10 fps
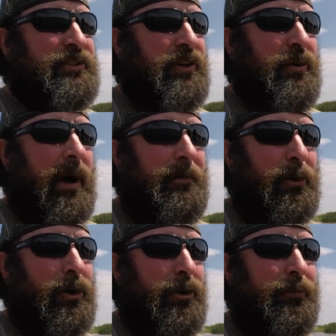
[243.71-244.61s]
So I'm
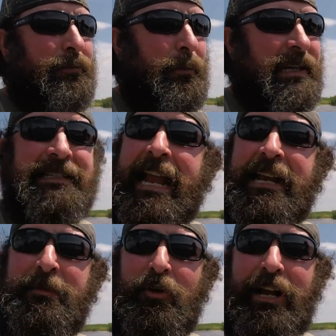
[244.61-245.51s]
no longer throwing a
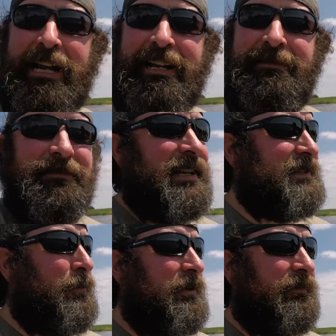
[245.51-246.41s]
tandem rig,
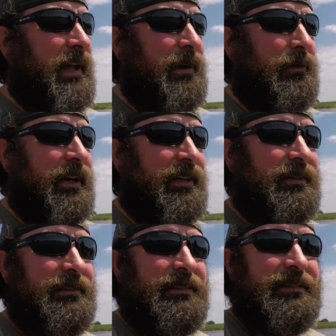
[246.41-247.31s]
it's a one fly
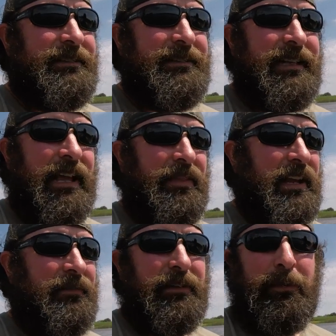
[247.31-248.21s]
rig. And
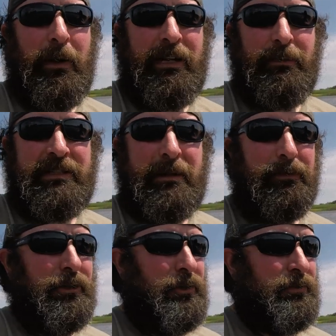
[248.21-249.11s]
thankfully Wendy was
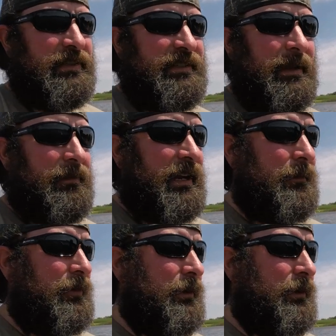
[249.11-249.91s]
able to use the same thing I'm